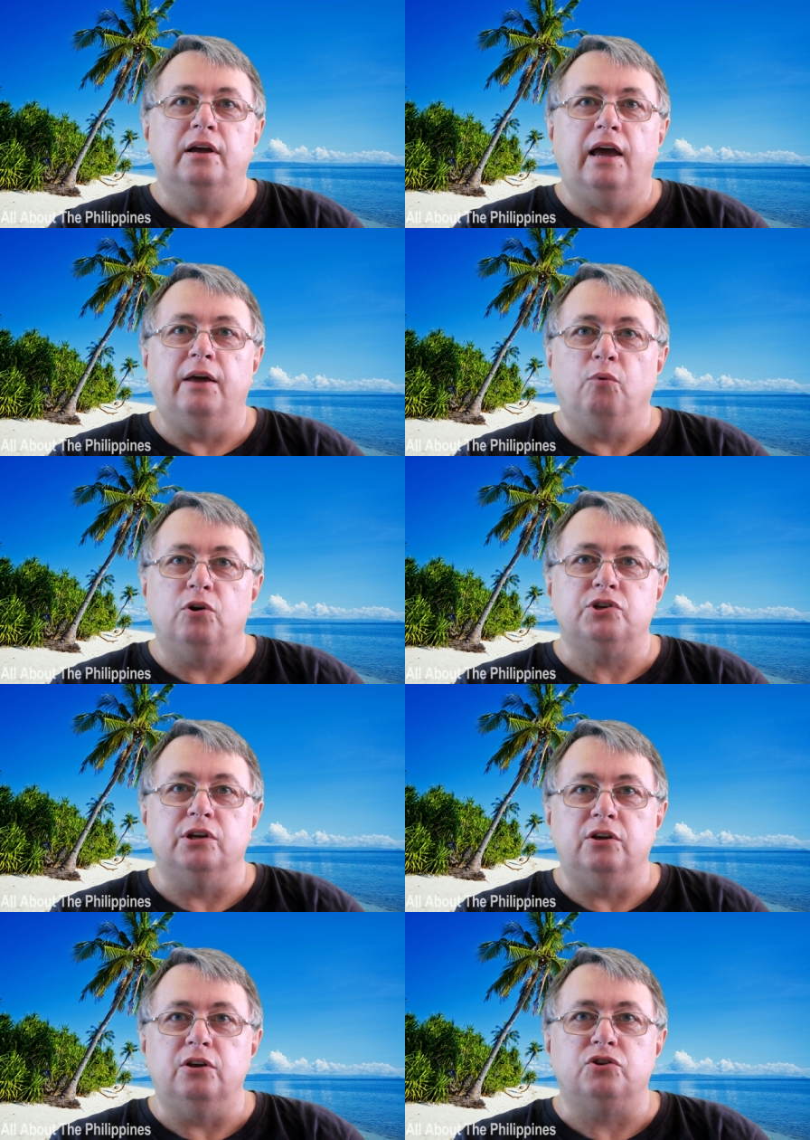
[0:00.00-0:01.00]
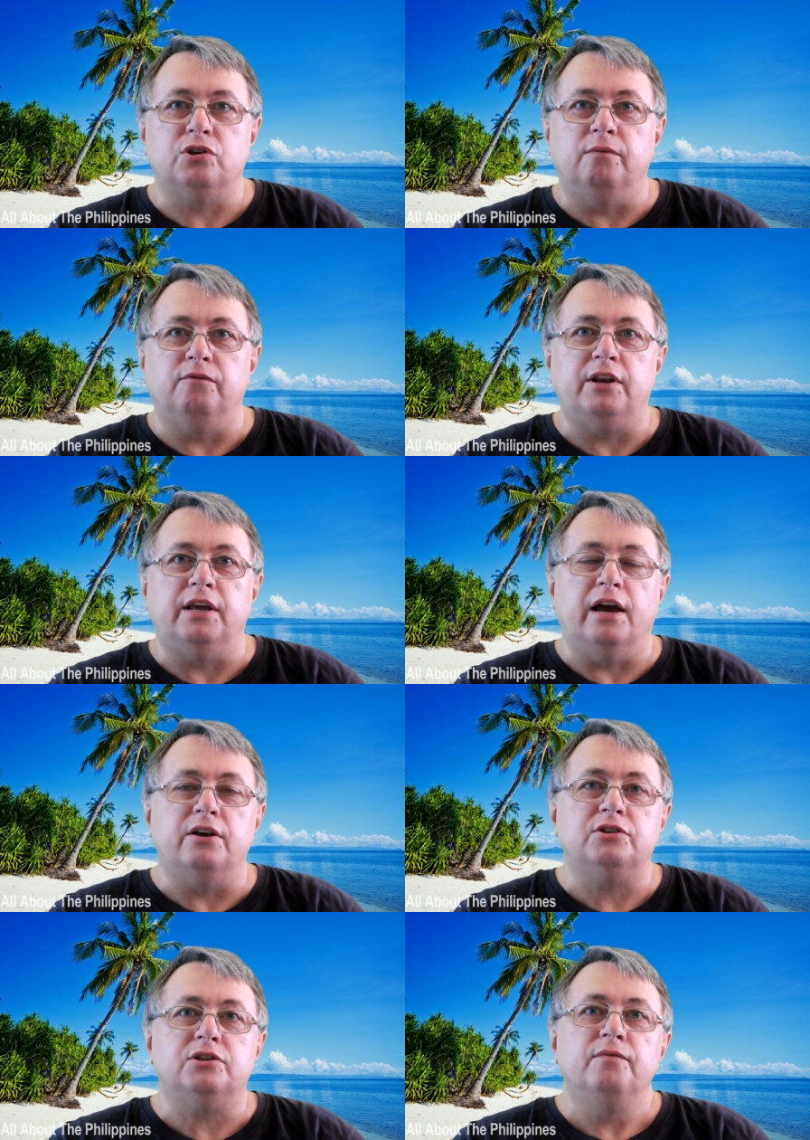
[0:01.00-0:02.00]
and watching YouTube
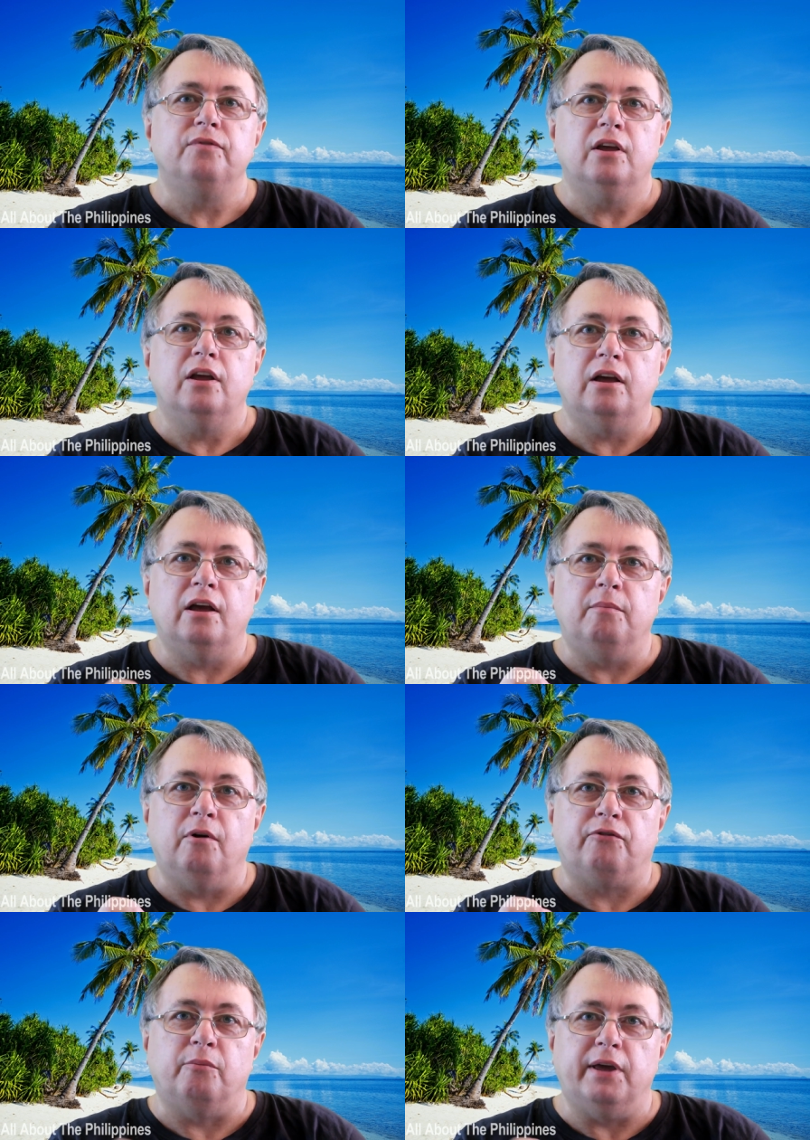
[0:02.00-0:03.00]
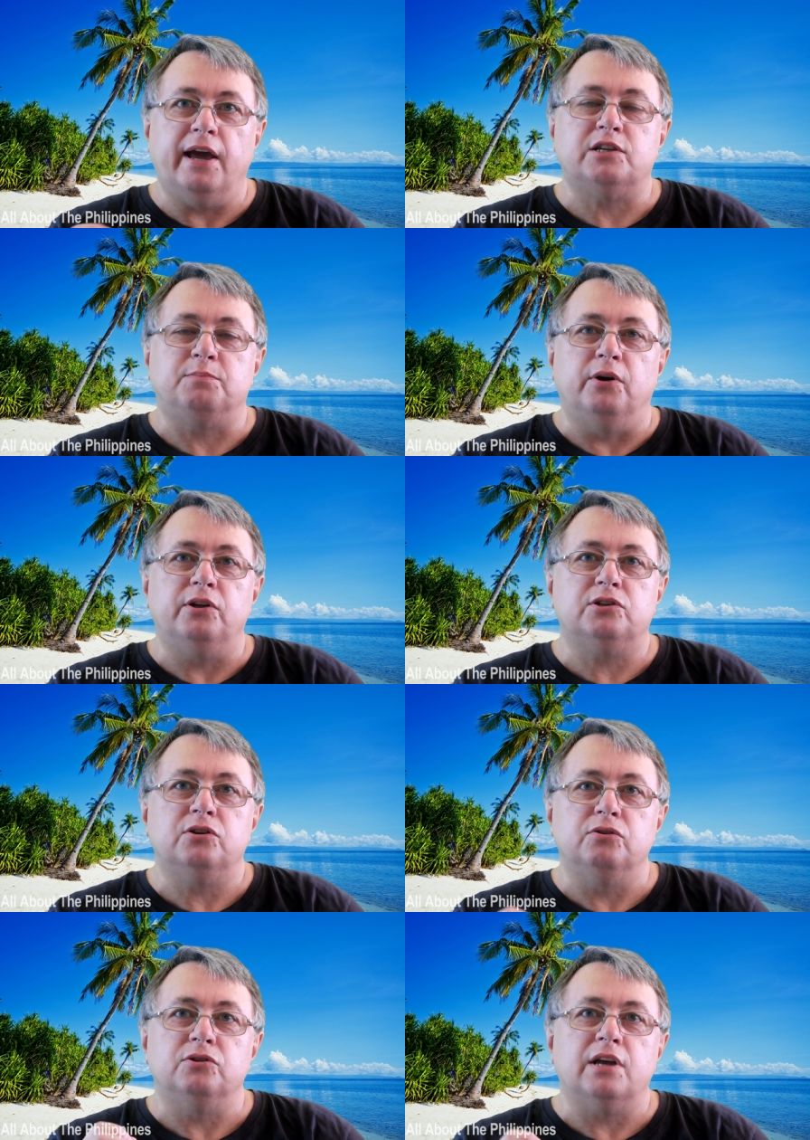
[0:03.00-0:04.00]
videos from the experts
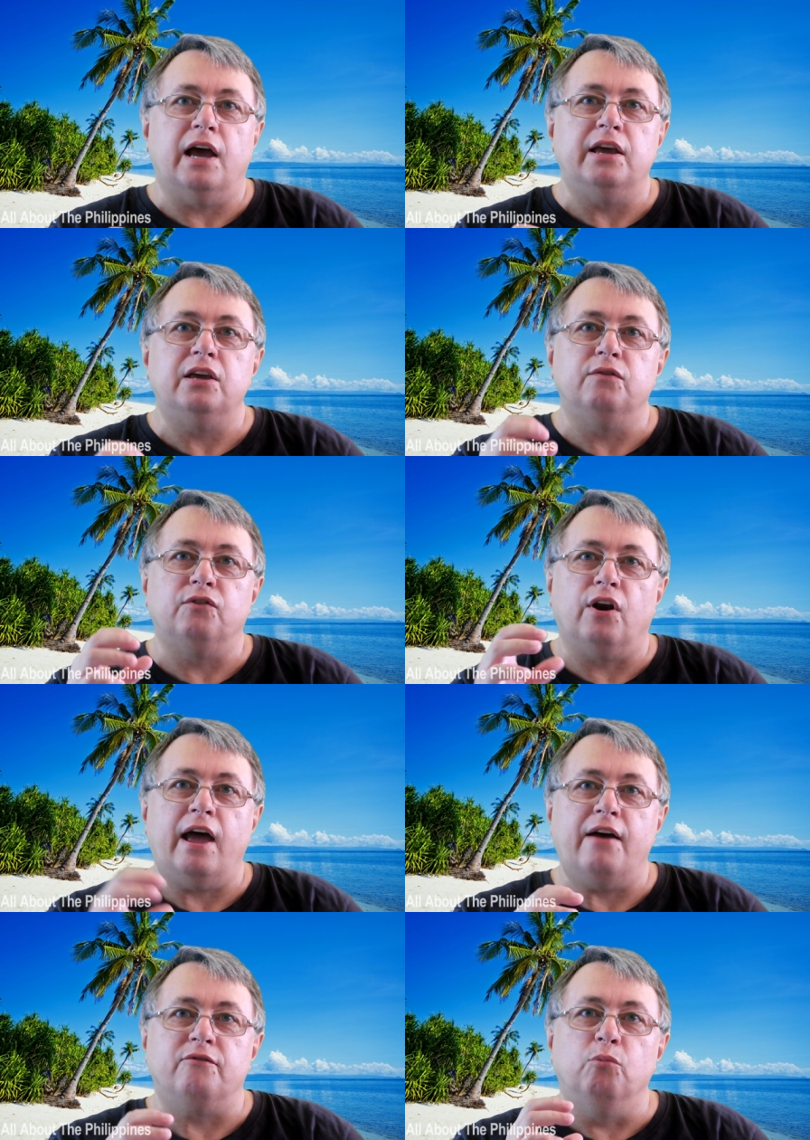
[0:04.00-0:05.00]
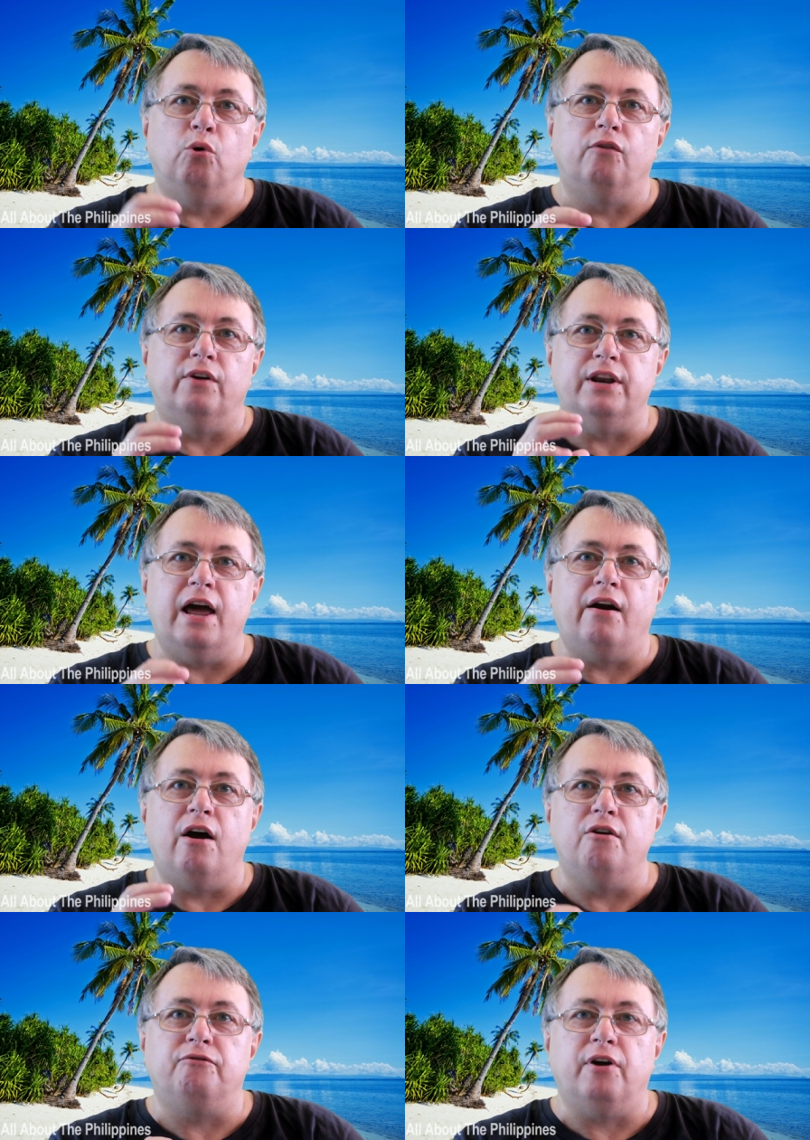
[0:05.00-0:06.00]
who say you've got to have more of a
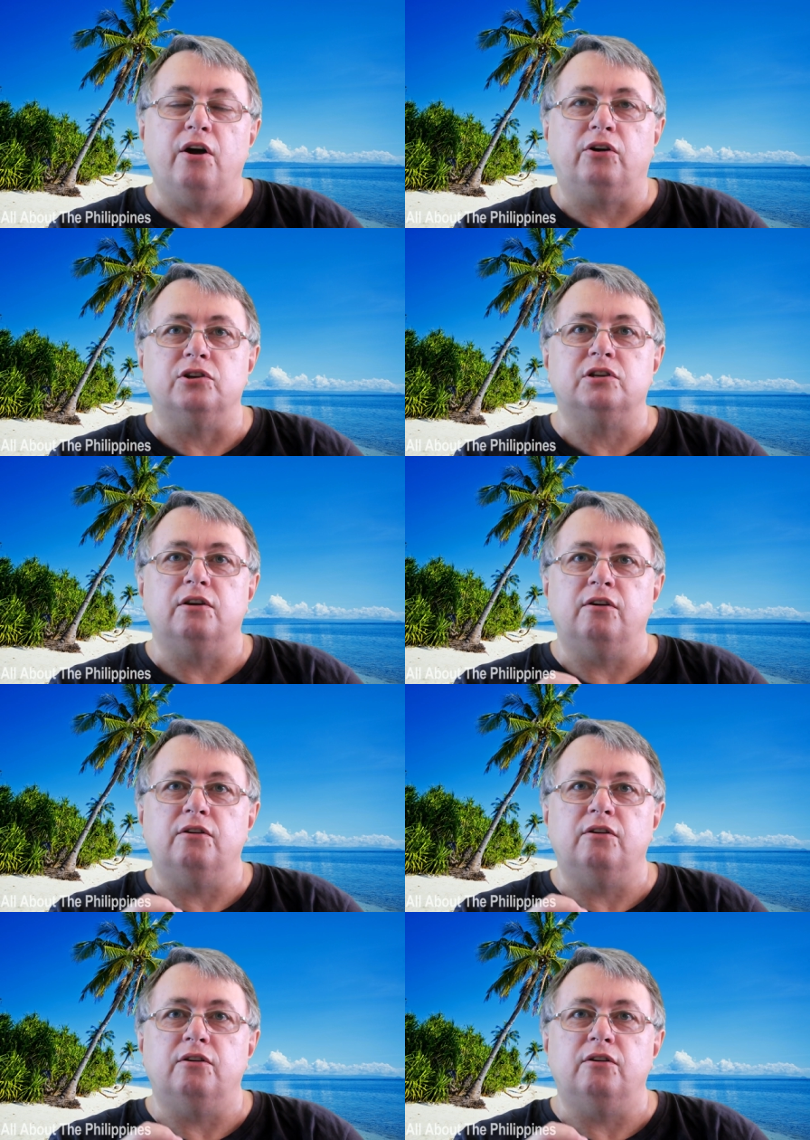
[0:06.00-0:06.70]
narrow focus